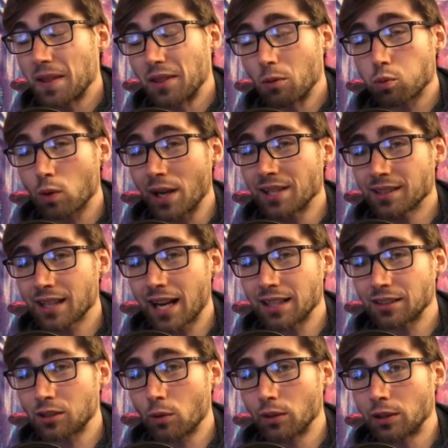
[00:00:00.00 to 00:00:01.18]
The right side
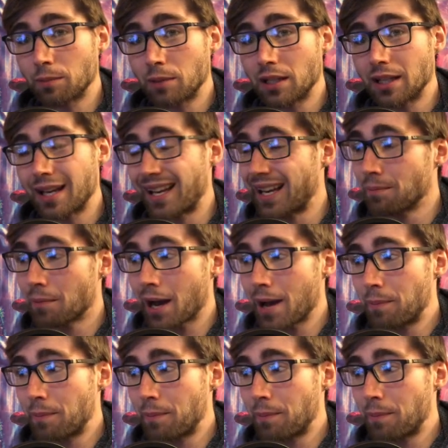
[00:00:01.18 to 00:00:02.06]
is going to be, in my